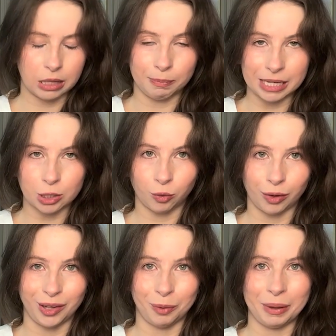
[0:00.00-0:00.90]
to the beach for a
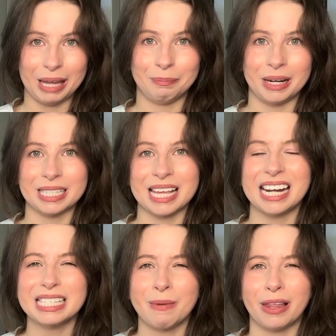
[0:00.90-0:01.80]
little bit, but it's
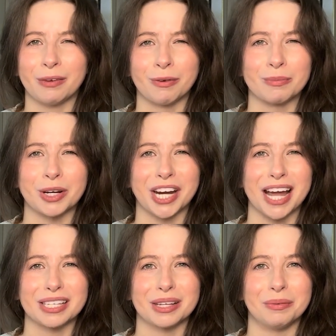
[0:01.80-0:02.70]
kind of smelly from
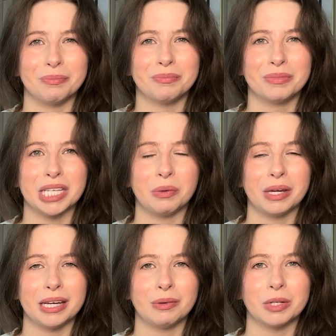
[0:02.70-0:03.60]
sargassum
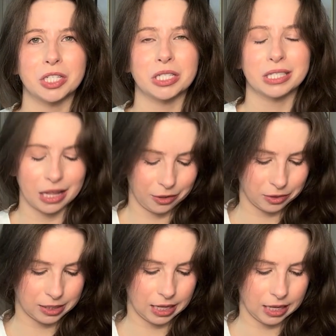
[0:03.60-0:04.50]
seaweed, which is a little
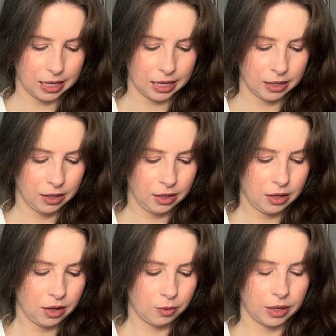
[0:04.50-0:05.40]
stinky
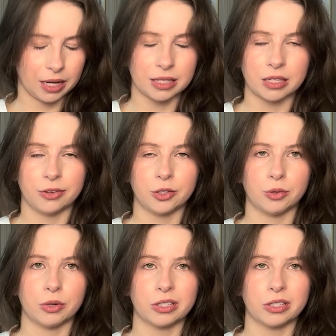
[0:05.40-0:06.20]
when it gets on shore.